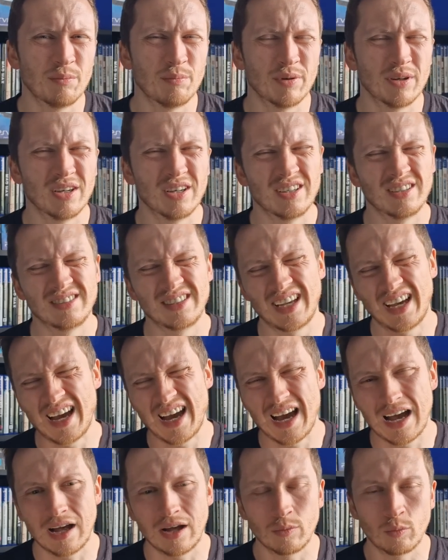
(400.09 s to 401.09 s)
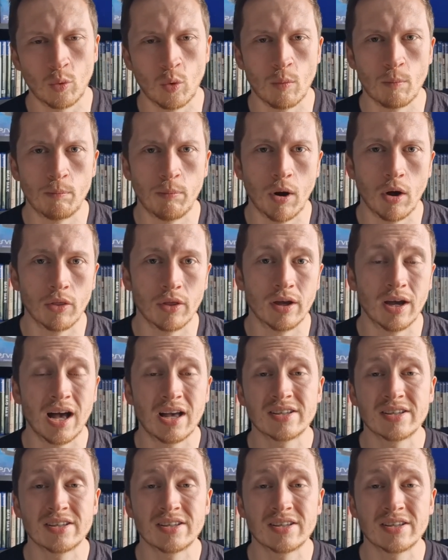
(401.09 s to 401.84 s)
but nah, I won't bother.